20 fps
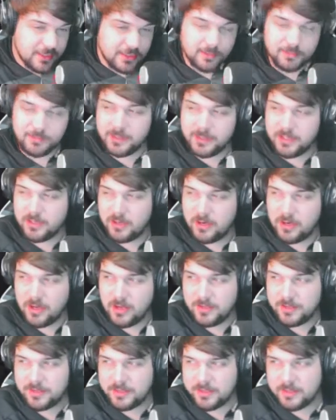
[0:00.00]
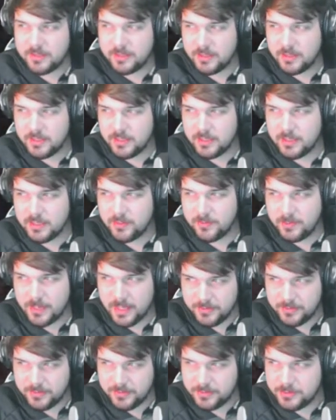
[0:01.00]
Baroth,
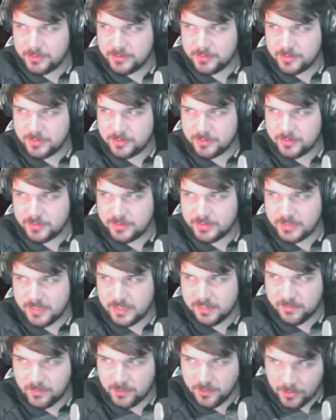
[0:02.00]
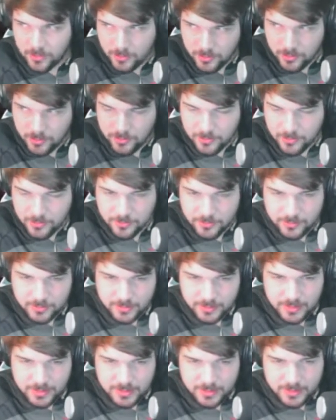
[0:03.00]
Rathalos, Devil Ho,
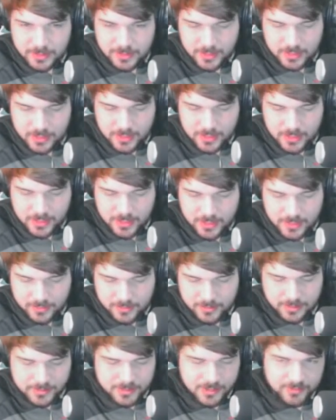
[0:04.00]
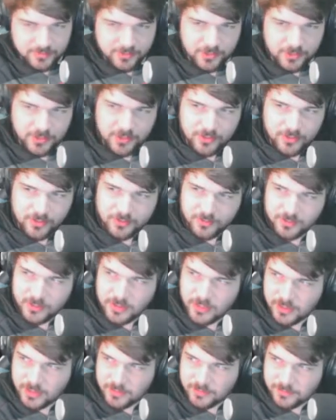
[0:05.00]
not Devil Ho,
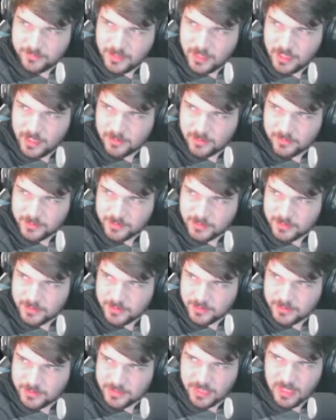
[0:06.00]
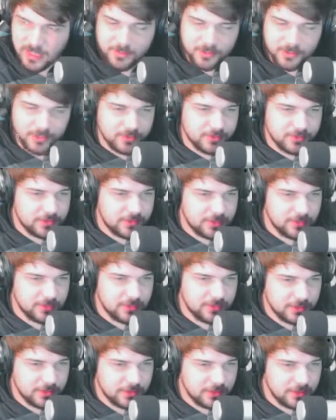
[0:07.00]
Diabolos,
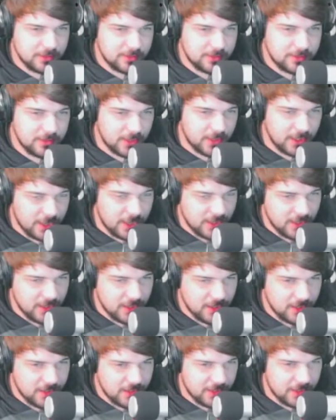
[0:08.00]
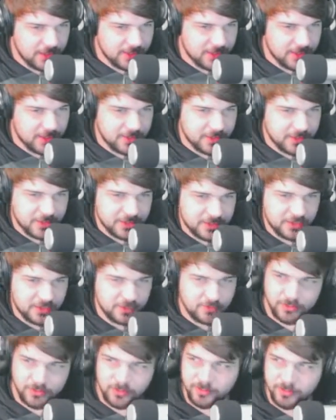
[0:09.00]
yeah, and then the 2
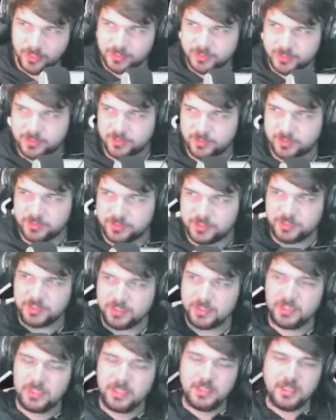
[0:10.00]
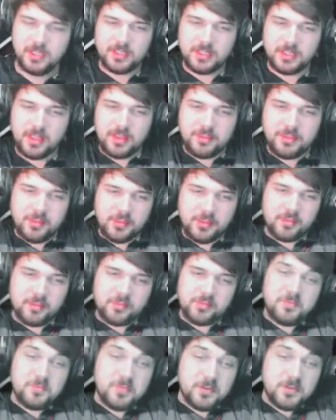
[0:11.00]
new monsters. I thought those were
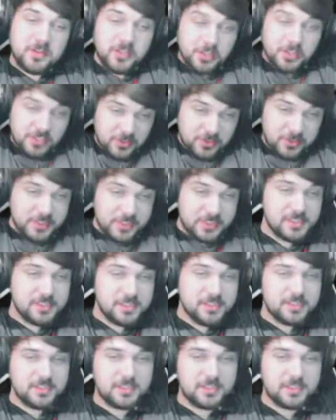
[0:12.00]
pretty good choices.